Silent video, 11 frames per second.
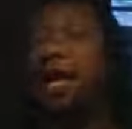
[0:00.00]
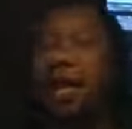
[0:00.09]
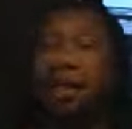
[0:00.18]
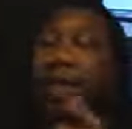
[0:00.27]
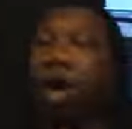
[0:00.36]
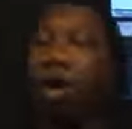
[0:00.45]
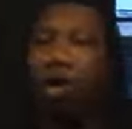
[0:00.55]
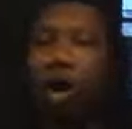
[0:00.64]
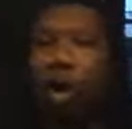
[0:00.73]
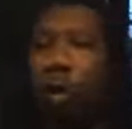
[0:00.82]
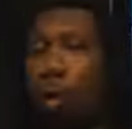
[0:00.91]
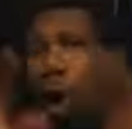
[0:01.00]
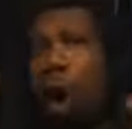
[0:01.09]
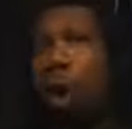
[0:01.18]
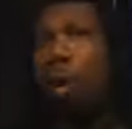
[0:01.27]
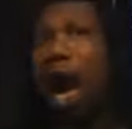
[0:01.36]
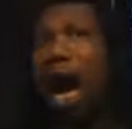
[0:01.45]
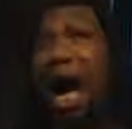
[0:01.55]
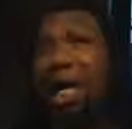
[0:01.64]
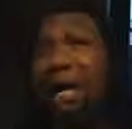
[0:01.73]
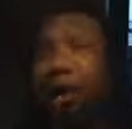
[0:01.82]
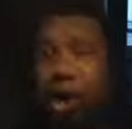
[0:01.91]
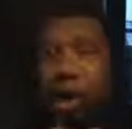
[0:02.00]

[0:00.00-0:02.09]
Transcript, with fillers: And this goes worldwide. This